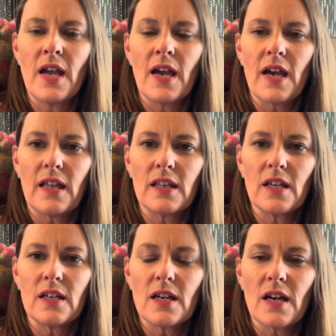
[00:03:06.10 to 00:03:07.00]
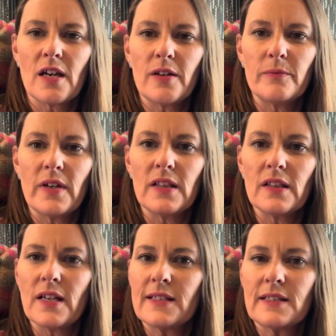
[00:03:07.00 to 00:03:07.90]
And then
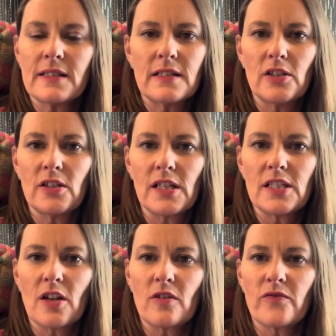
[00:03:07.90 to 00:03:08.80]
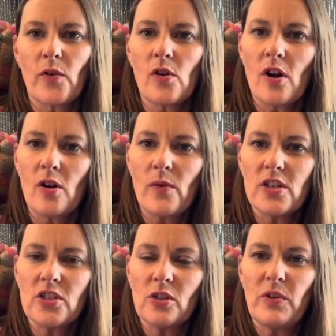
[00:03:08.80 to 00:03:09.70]
unless Dylan gets another phone call,
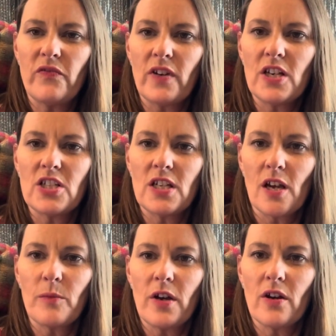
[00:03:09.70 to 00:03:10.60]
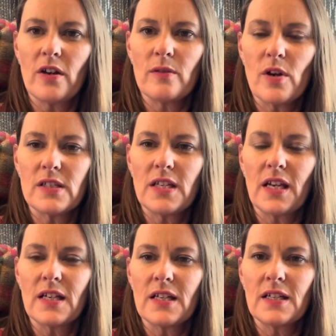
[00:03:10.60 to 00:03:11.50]
we should be finishing up here in
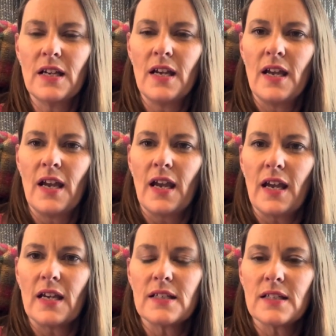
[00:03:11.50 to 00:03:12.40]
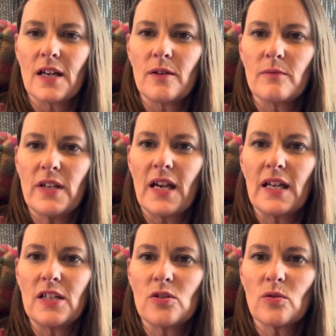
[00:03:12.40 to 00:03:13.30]
Montana and be
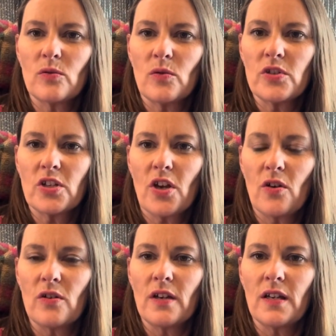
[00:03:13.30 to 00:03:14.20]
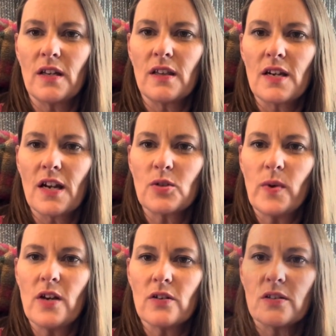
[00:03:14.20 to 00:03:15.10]
headed toward North Dakota in the next
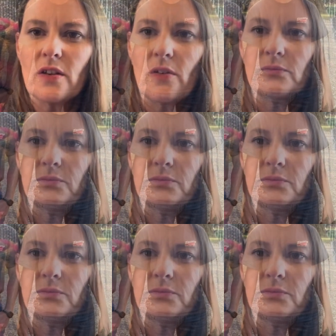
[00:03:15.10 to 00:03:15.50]
week or so.